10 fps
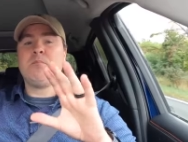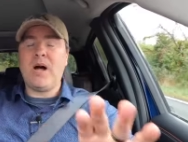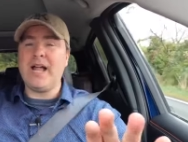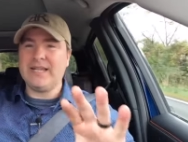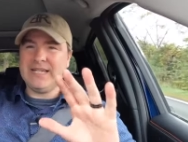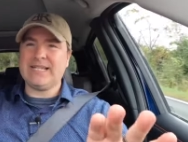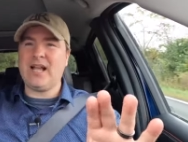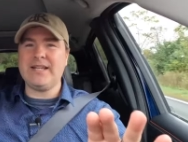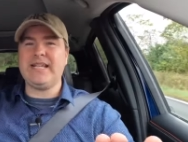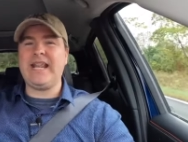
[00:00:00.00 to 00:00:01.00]
but
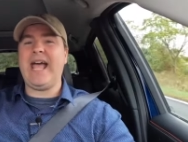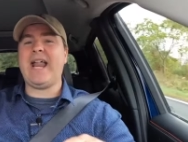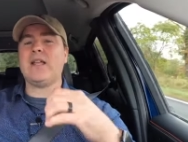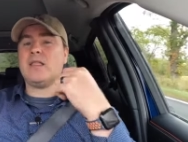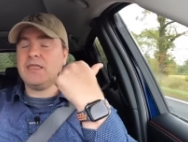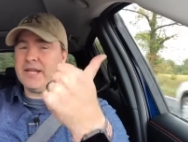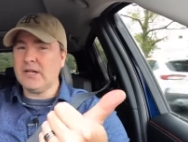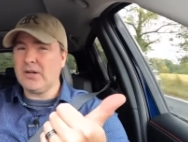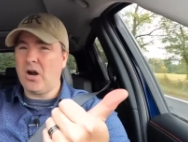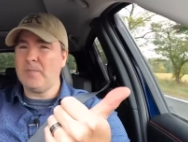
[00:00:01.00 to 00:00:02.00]
Nissan did add
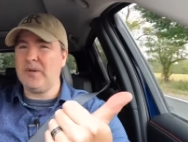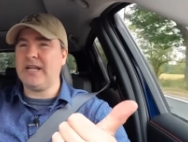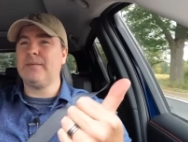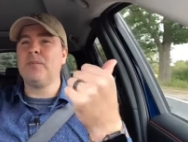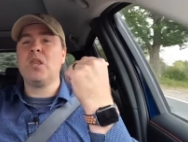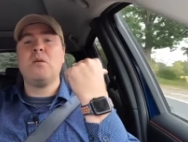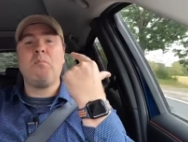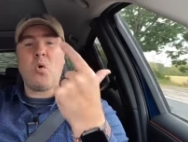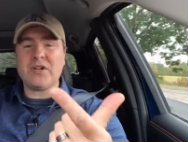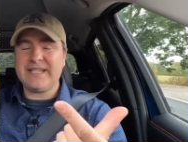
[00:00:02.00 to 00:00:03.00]
thicker carpeting,
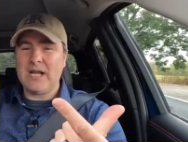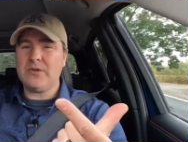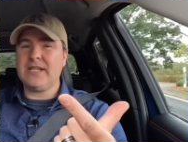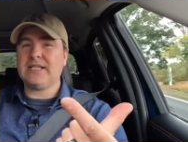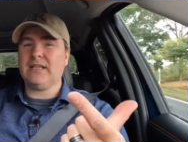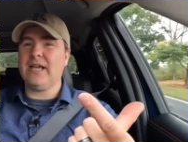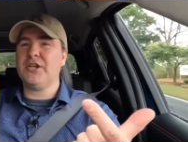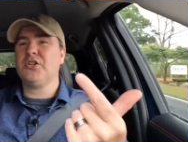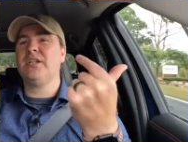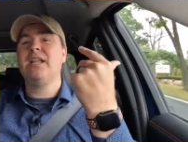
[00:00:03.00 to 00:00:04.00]
more sound
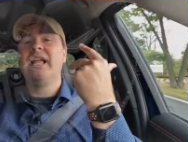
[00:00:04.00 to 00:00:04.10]
insulation,